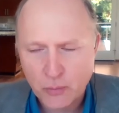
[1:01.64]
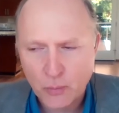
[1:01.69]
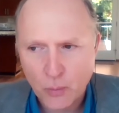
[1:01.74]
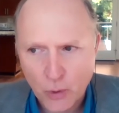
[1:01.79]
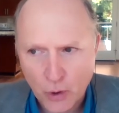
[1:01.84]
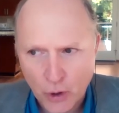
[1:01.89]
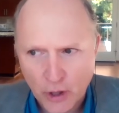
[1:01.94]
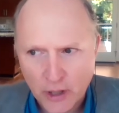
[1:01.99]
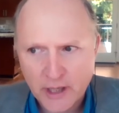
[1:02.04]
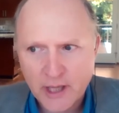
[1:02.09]

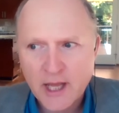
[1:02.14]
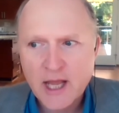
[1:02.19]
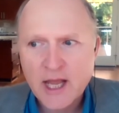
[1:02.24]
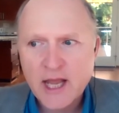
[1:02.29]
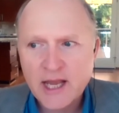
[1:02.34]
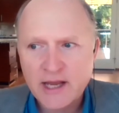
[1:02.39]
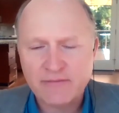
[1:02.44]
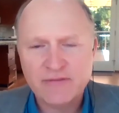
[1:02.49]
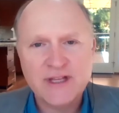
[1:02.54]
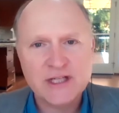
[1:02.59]
work
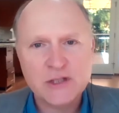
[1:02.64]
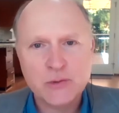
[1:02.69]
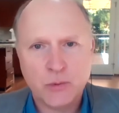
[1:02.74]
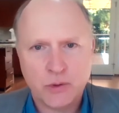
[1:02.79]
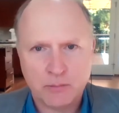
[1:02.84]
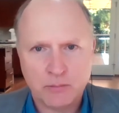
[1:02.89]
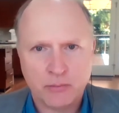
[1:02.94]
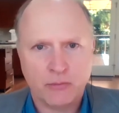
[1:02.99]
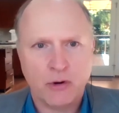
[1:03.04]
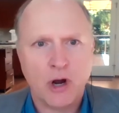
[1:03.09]
if these were
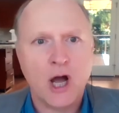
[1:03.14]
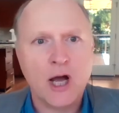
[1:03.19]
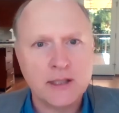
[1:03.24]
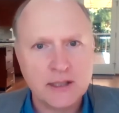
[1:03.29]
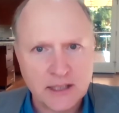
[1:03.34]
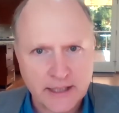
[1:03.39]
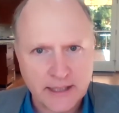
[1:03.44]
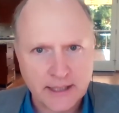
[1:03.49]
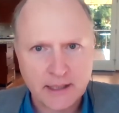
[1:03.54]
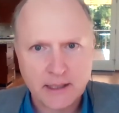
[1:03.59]

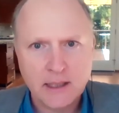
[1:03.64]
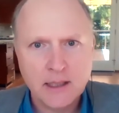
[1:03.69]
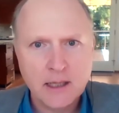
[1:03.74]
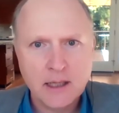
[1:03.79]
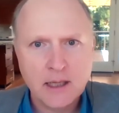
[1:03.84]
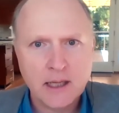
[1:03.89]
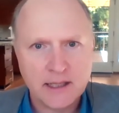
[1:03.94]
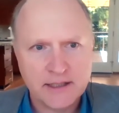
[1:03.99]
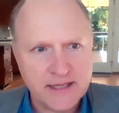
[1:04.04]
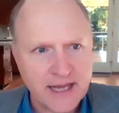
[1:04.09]
broadly
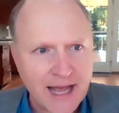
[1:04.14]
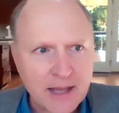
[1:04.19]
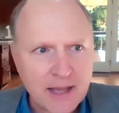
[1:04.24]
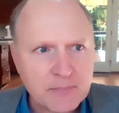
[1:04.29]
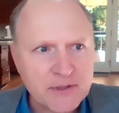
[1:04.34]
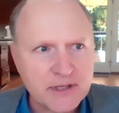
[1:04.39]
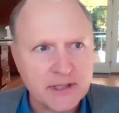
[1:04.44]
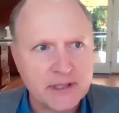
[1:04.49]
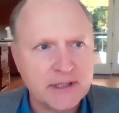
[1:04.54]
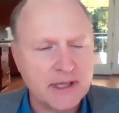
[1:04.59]

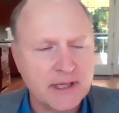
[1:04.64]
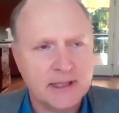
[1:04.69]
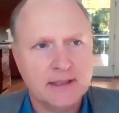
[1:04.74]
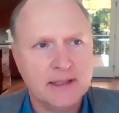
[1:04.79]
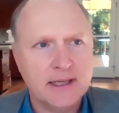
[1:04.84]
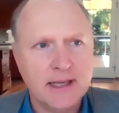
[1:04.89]
adopted and,